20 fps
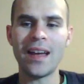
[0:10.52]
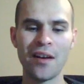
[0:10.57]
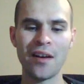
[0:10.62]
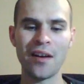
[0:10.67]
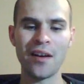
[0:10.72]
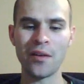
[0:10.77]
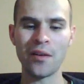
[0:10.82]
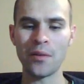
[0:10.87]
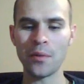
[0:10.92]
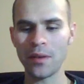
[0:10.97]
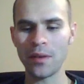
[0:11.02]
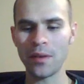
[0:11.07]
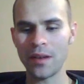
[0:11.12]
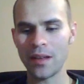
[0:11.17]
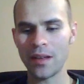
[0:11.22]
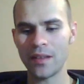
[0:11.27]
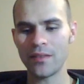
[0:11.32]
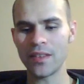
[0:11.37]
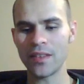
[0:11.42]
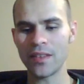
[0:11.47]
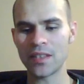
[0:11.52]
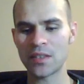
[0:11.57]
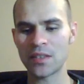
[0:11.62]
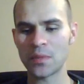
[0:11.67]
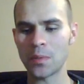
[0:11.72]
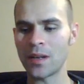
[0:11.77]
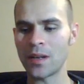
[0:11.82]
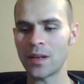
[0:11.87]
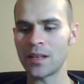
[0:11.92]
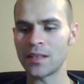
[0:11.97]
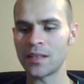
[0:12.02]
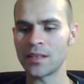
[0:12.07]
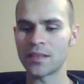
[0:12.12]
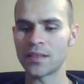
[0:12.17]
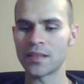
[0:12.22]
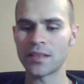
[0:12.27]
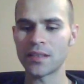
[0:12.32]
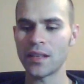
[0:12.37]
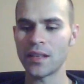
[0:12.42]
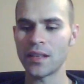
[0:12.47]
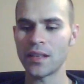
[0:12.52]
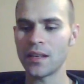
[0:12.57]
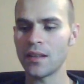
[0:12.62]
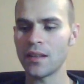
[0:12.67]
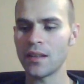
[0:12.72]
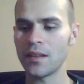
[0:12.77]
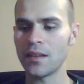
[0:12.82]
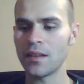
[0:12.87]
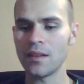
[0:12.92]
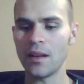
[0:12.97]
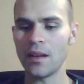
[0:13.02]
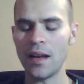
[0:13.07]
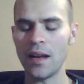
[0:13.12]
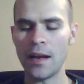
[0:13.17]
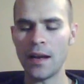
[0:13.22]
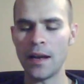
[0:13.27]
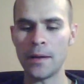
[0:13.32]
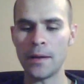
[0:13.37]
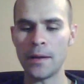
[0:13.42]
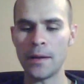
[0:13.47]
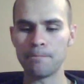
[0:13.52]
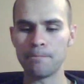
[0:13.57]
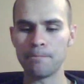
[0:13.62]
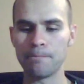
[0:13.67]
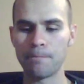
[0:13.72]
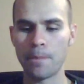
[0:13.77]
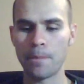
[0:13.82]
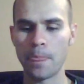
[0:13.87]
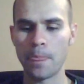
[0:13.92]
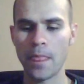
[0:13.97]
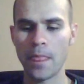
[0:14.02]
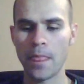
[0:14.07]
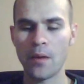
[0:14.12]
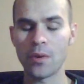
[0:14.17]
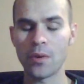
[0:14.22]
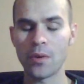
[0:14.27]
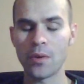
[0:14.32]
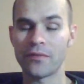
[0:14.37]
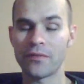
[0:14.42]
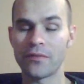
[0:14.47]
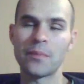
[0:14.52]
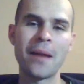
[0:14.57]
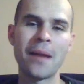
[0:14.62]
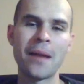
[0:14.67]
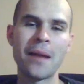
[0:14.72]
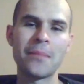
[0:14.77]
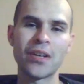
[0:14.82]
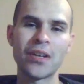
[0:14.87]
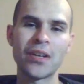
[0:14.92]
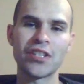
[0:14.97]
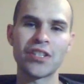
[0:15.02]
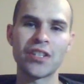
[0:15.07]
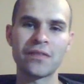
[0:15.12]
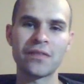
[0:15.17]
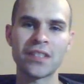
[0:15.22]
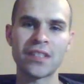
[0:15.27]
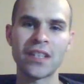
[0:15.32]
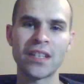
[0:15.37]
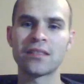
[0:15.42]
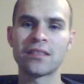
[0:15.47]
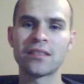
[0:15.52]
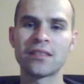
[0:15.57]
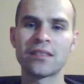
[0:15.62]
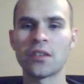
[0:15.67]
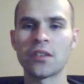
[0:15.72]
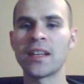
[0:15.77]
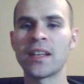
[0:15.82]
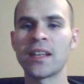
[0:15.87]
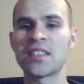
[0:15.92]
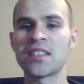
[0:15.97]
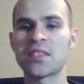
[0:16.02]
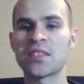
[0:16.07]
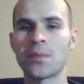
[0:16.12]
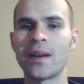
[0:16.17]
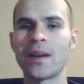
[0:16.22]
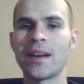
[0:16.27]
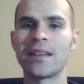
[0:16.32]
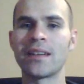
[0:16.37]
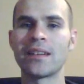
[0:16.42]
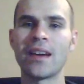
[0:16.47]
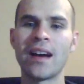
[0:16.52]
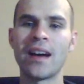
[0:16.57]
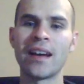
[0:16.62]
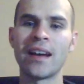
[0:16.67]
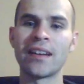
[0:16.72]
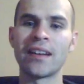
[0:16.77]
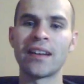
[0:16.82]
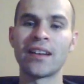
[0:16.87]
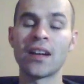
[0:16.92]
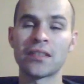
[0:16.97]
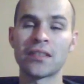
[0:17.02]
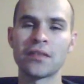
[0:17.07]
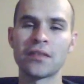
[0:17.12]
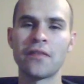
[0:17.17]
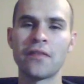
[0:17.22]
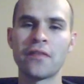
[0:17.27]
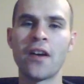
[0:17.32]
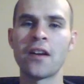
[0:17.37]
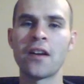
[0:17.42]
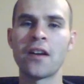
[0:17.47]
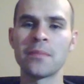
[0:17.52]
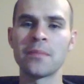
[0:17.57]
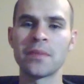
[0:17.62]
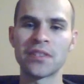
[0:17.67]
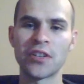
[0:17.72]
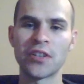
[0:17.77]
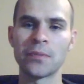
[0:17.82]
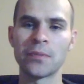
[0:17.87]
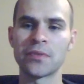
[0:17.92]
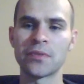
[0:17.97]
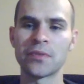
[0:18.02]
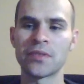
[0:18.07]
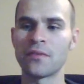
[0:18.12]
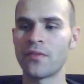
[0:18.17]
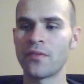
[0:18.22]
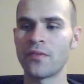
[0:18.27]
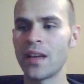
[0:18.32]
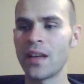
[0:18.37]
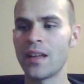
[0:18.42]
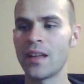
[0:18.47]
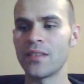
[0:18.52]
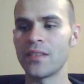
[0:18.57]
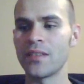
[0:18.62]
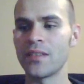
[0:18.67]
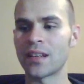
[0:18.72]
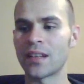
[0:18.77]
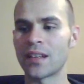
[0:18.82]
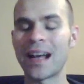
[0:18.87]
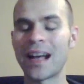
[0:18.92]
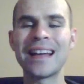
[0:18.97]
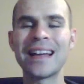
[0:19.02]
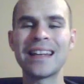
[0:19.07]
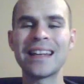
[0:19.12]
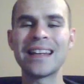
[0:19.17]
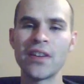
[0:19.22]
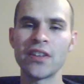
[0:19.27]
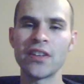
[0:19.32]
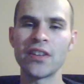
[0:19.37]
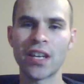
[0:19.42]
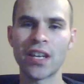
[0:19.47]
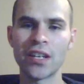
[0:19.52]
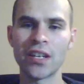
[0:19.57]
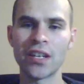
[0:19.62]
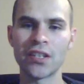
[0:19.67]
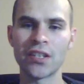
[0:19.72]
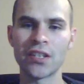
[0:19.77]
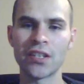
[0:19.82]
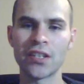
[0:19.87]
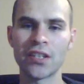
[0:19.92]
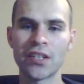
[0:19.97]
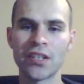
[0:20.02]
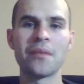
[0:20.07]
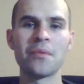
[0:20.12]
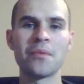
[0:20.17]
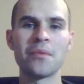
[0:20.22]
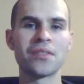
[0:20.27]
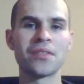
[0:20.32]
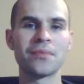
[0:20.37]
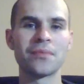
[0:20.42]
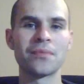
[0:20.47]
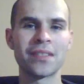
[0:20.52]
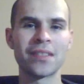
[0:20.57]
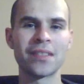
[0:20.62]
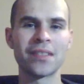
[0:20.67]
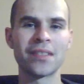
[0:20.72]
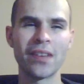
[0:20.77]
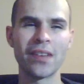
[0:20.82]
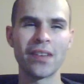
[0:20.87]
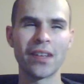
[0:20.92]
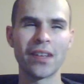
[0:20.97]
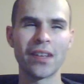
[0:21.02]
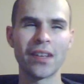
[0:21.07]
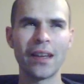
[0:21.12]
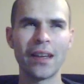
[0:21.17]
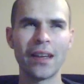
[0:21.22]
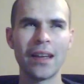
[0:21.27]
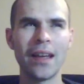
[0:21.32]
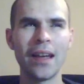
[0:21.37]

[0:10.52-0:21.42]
how this was one of the primary shifts that took place when I got to the farm in terms of the kind of education that I was receiving